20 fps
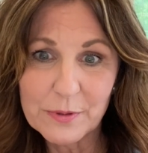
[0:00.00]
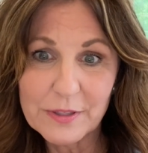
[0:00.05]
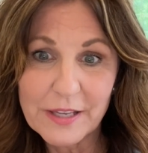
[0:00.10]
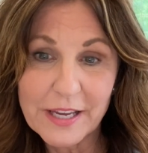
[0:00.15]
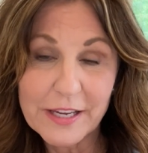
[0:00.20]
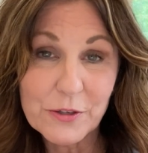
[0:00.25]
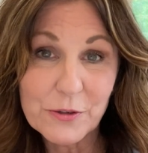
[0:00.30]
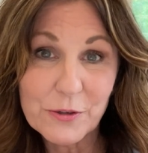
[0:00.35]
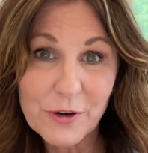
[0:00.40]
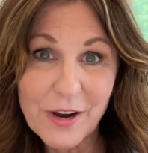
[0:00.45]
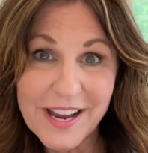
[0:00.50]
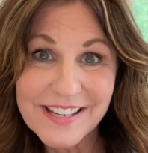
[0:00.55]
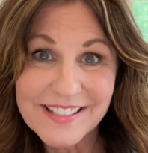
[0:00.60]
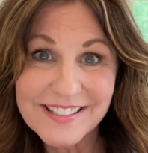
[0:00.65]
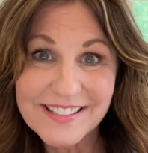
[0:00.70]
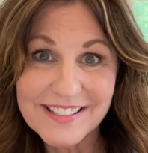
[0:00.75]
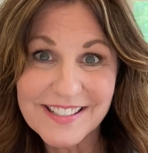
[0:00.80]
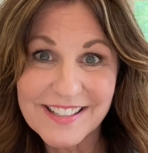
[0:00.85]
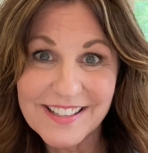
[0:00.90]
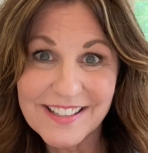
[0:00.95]
like
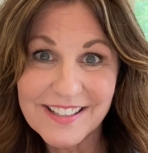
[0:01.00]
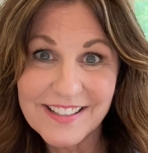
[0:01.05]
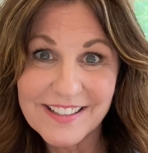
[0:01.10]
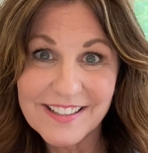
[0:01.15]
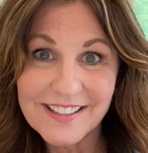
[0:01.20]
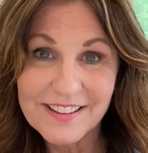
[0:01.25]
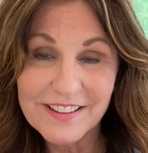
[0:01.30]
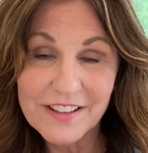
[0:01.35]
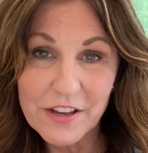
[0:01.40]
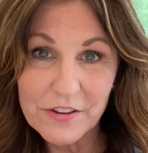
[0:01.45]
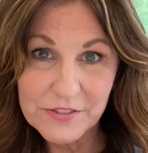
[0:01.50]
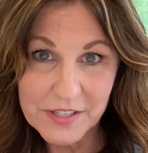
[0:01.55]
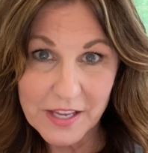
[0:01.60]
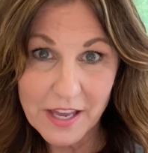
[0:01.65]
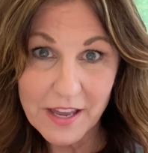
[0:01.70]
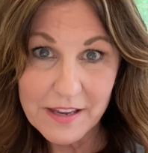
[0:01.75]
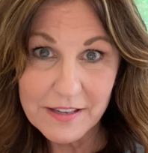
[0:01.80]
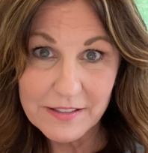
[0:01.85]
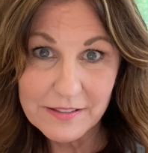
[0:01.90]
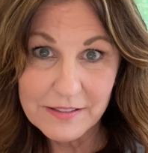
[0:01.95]
Christ loves
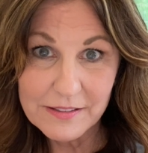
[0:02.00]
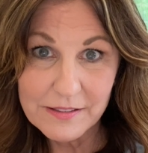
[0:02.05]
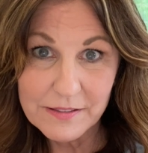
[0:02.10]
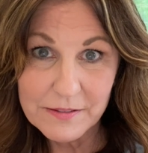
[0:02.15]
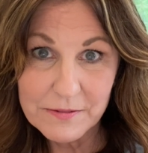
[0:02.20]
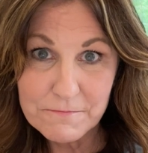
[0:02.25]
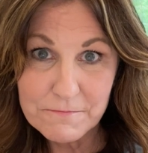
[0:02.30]
us.